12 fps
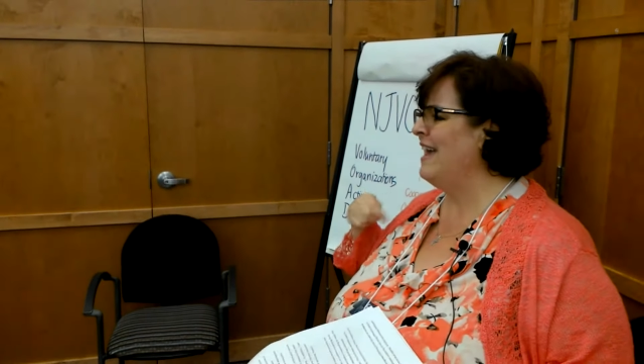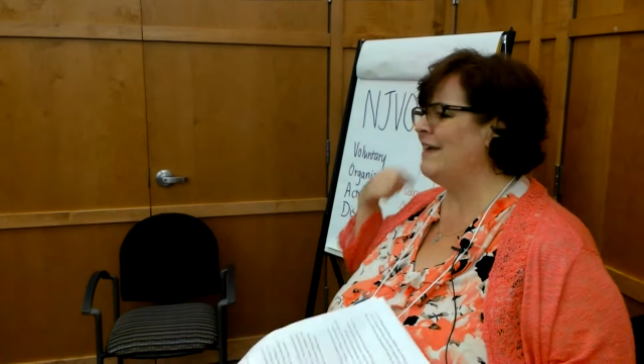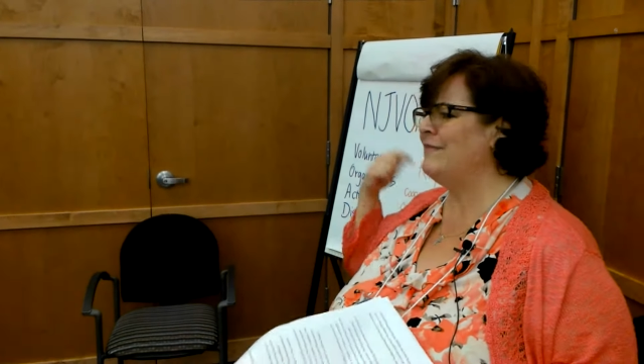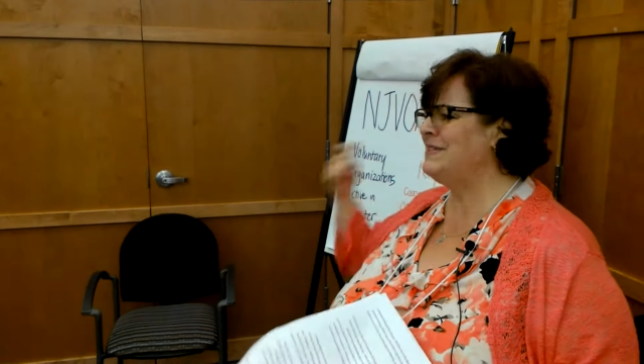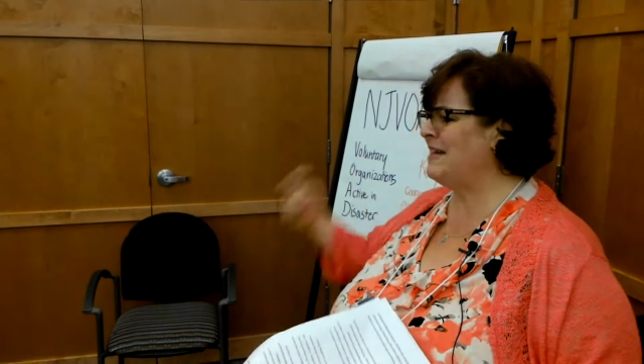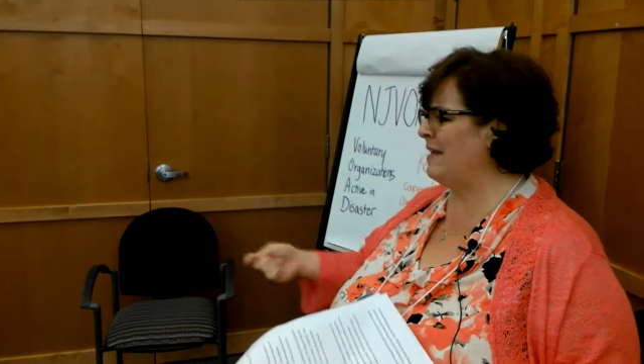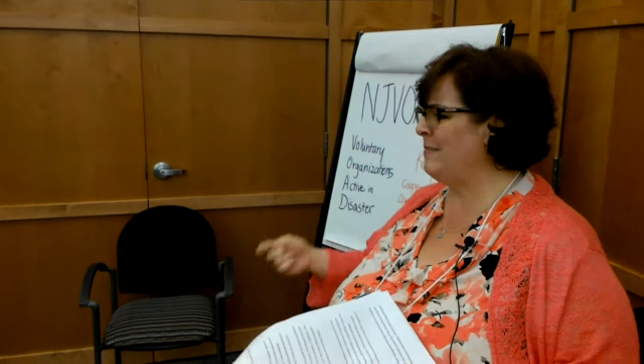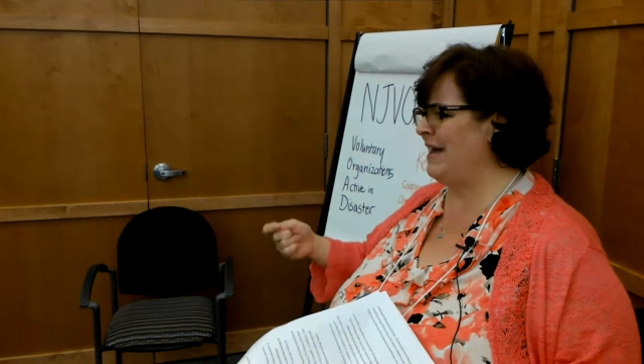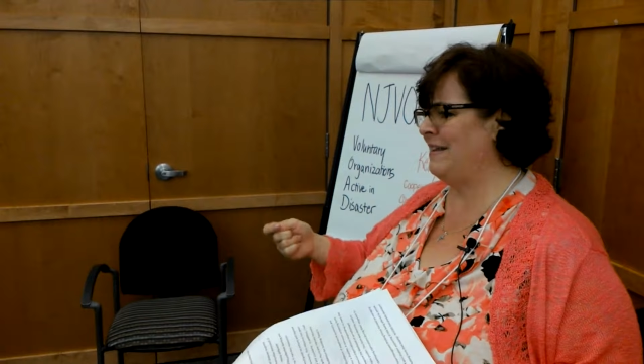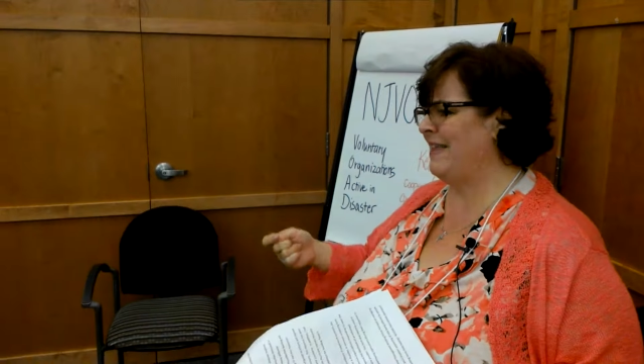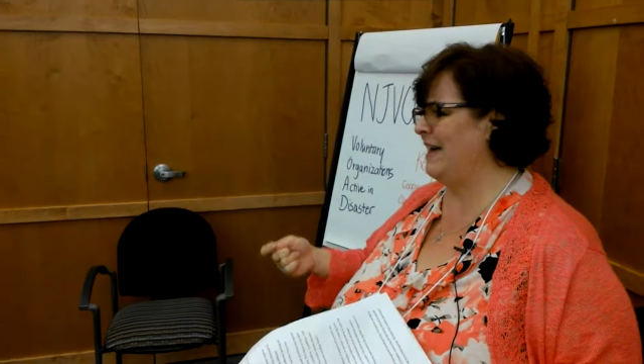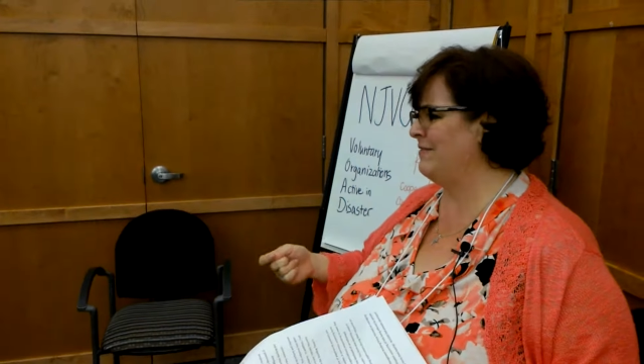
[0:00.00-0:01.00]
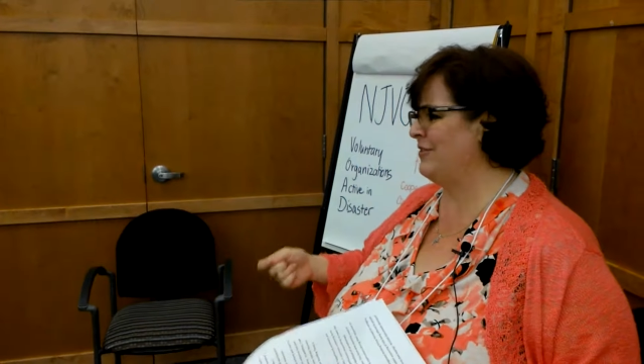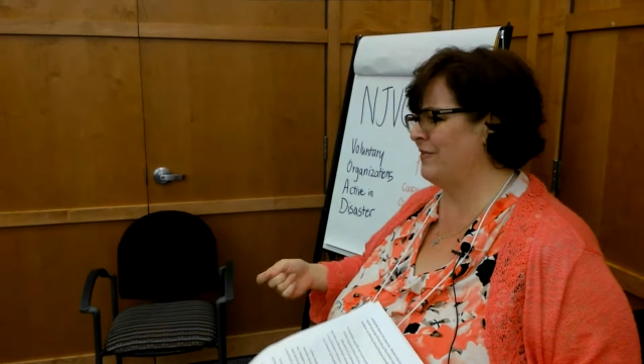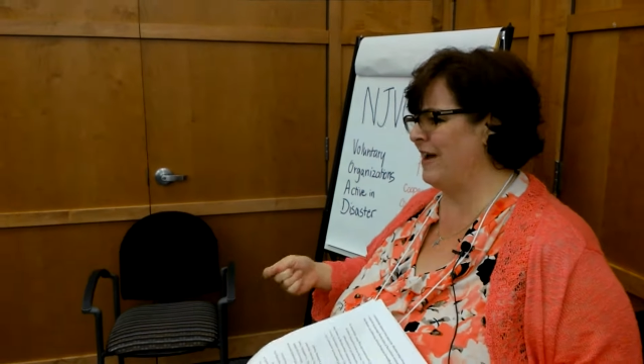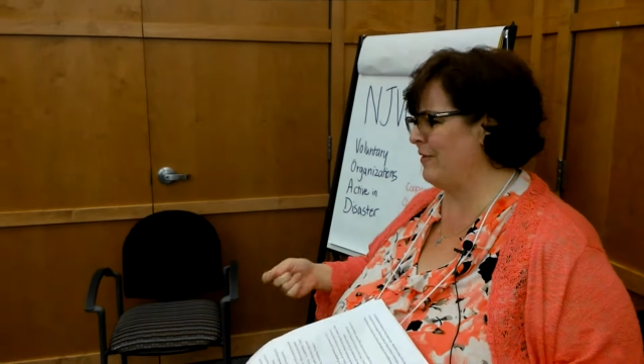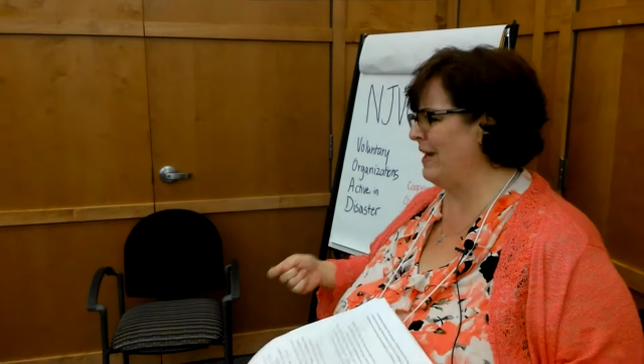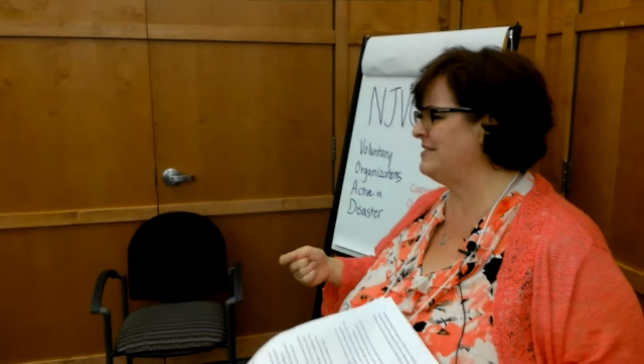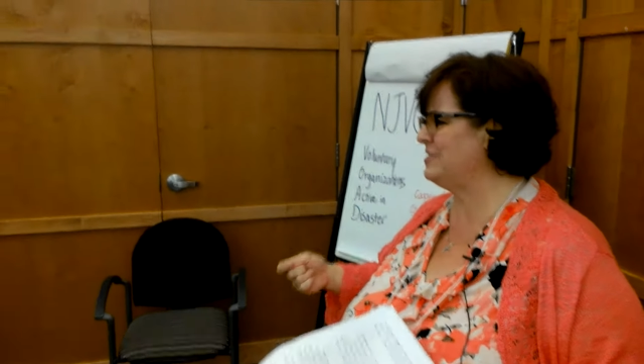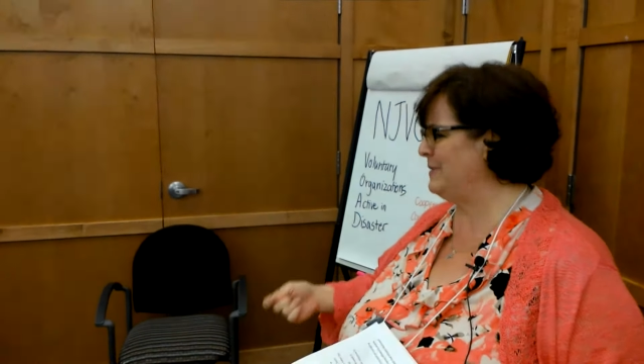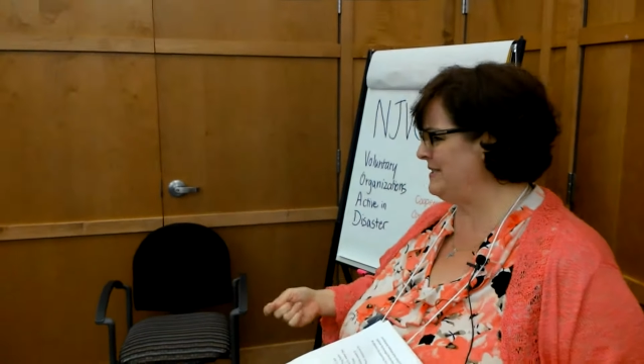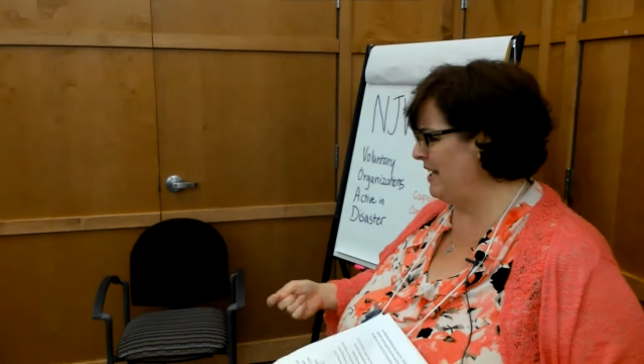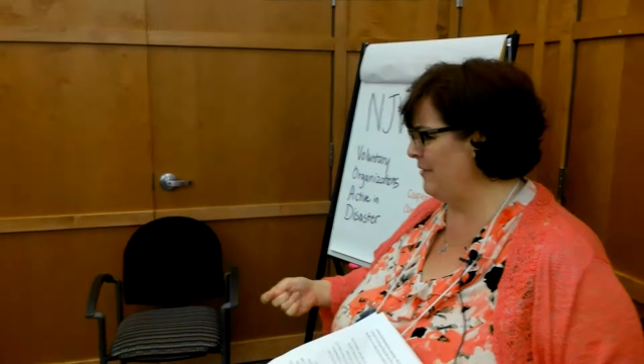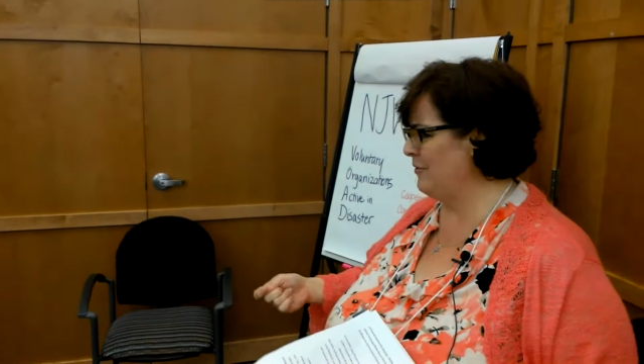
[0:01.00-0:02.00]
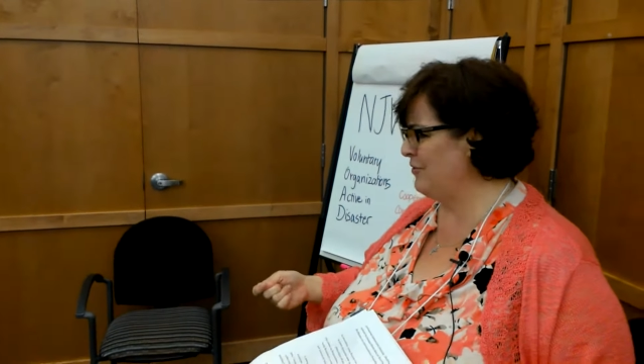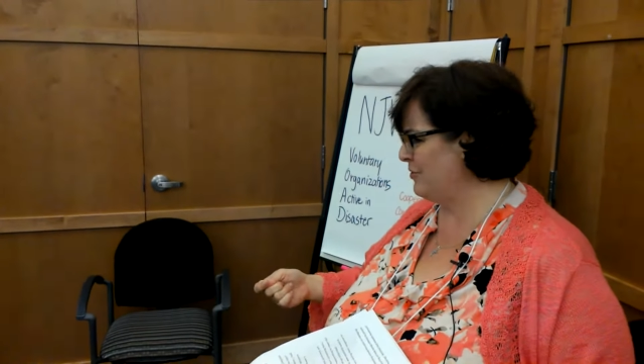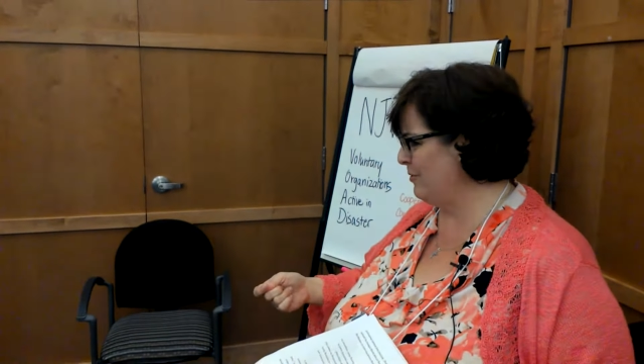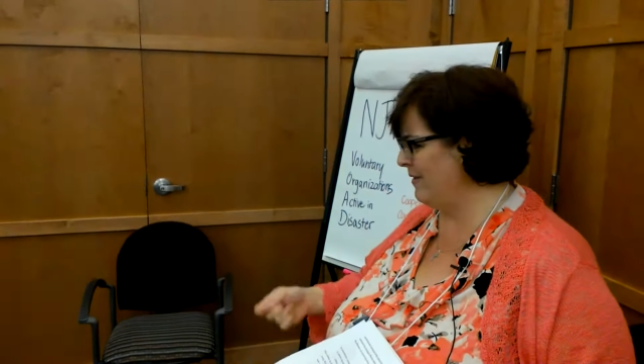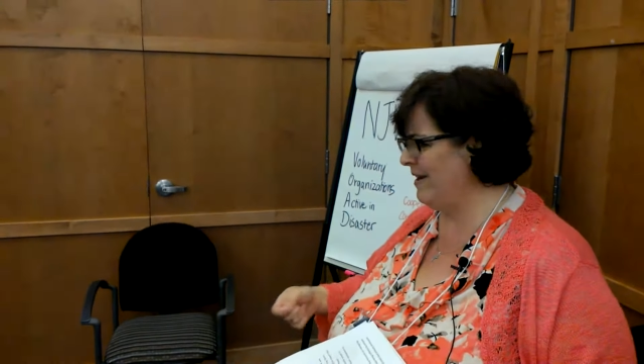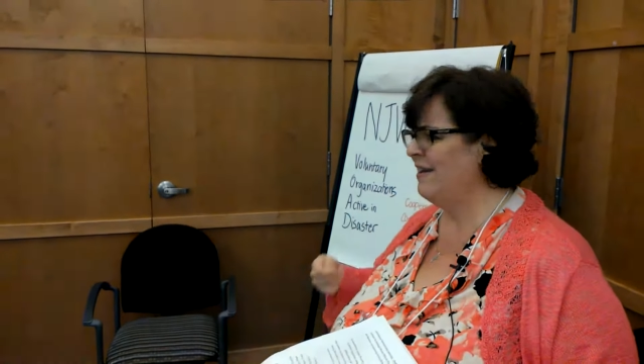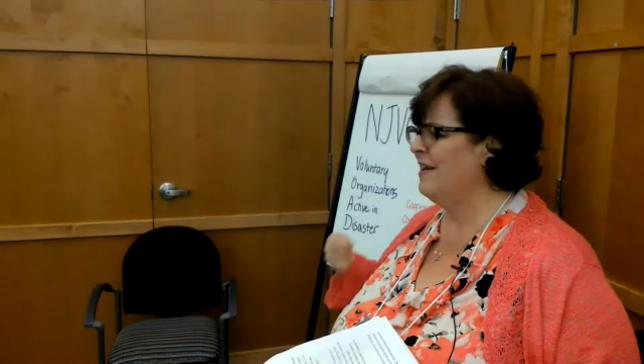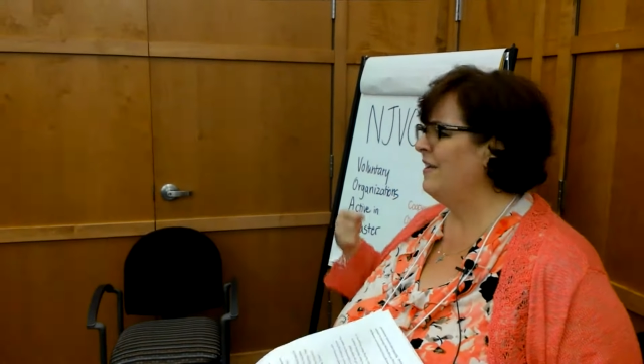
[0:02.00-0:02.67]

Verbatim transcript: every time that survivor has to retell their story,